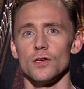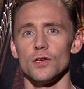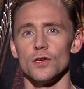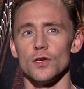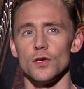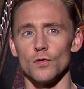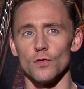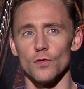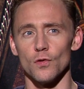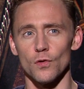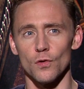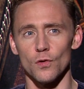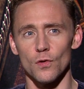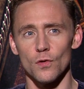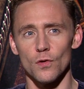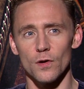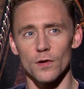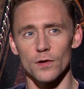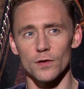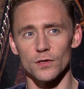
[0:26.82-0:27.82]

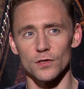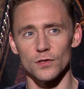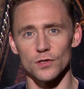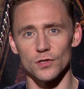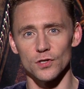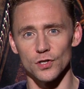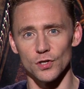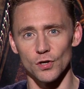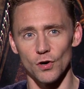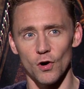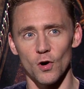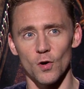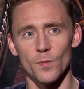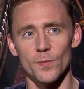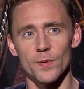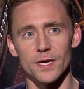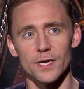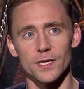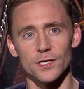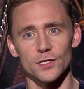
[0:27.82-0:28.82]
you're
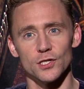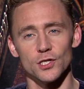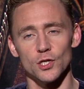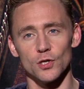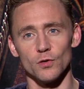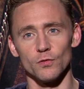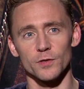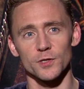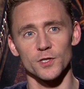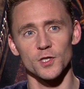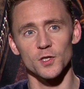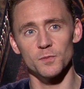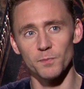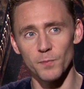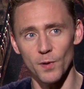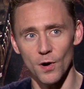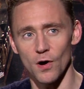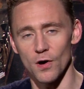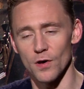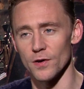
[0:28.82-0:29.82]
job is to
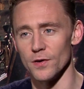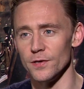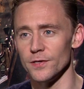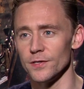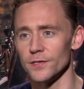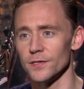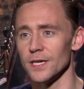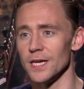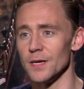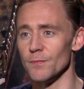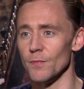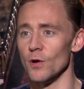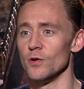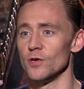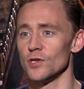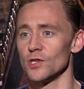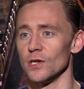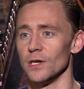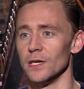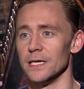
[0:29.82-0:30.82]
respond
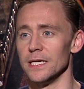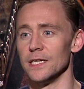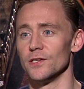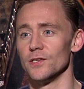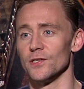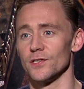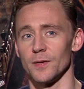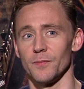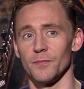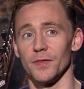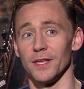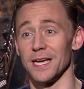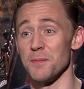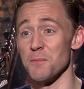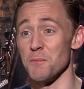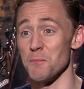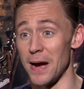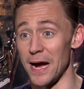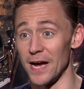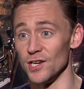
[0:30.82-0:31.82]
emotionally to something
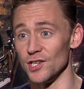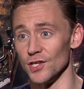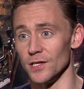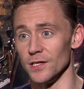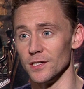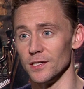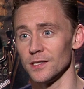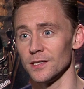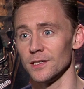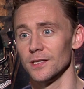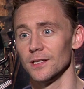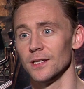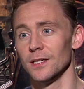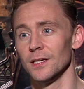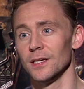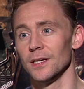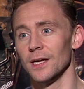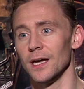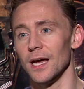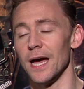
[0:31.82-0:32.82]
imagined. Right.
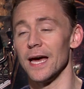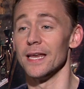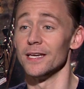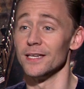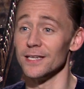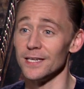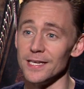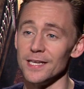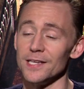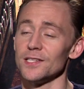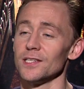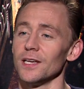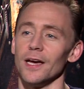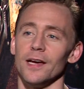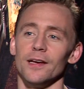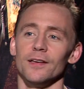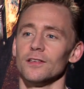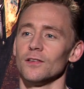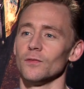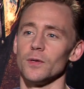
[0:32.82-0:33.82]
And in this
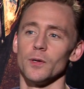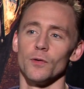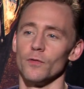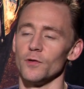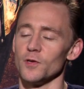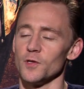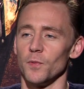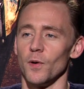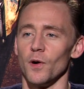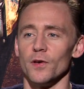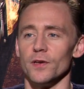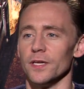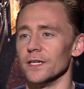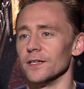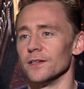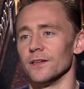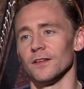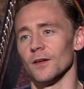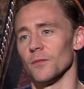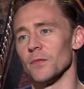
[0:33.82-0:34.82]
case, we were responding
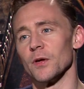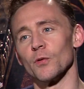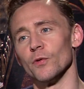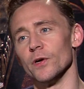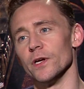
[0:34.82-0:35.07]
to something